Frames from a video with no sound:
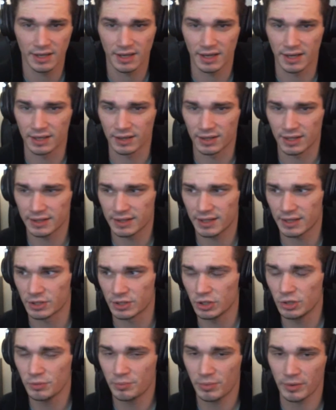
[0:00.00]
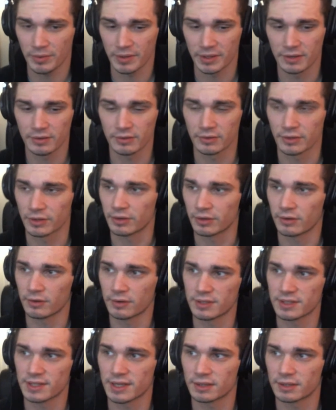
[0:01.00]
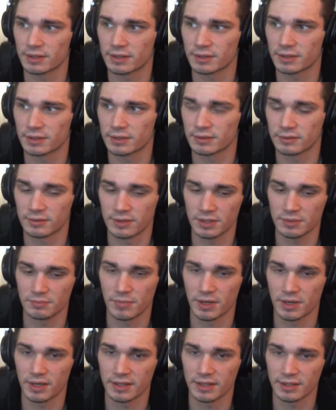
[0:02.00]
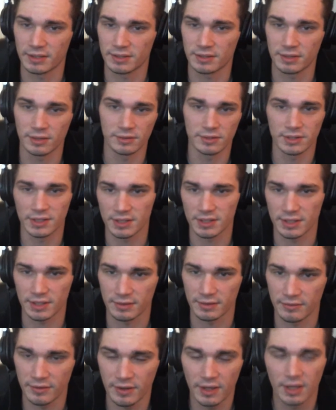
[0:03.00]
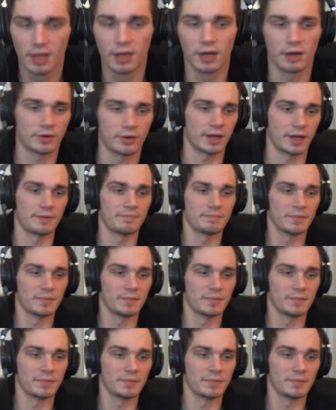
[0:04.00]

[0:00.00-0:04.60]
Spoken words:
I like that. You can probably hear the cars out there. This mic is so sensitive. Okay.